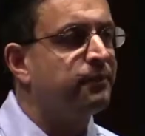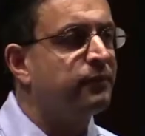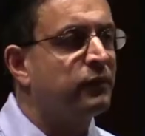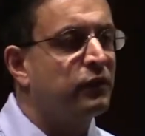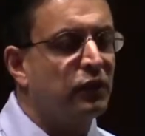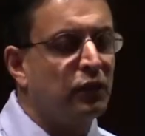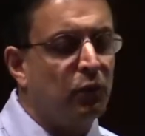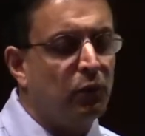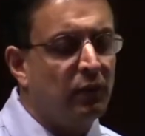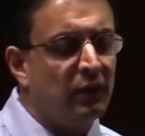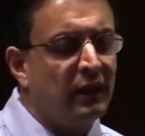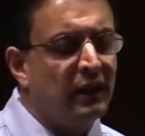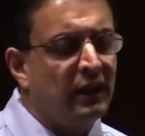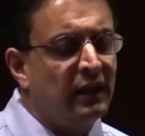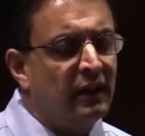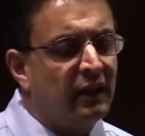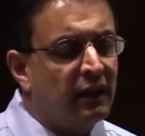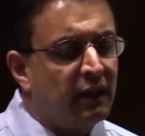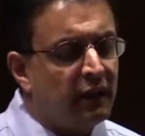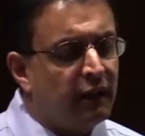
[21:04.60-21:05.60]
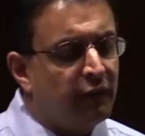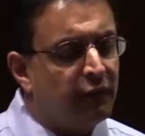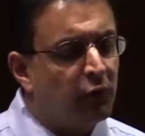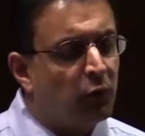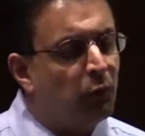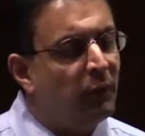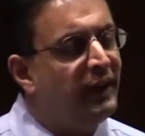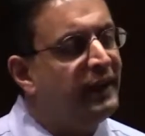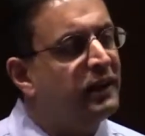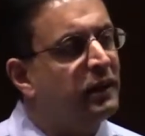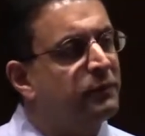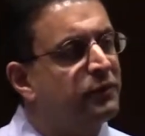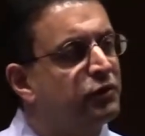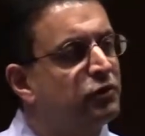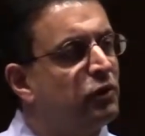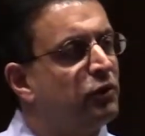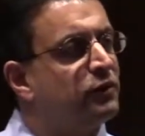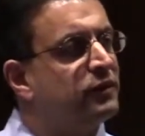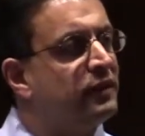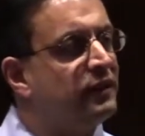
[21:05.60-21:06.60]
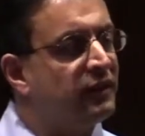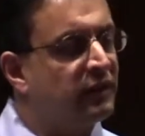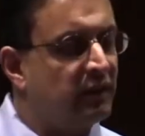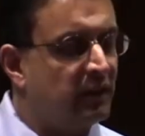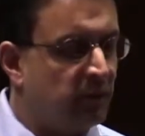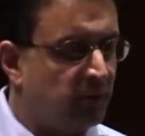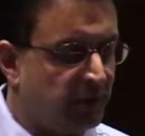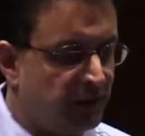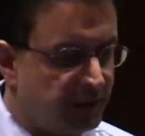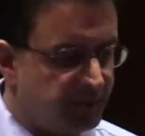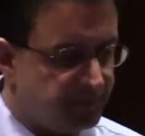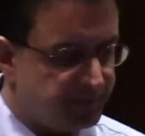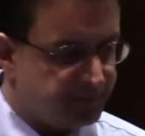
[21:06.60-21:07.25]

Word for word: So for wake-up strokes, in summary,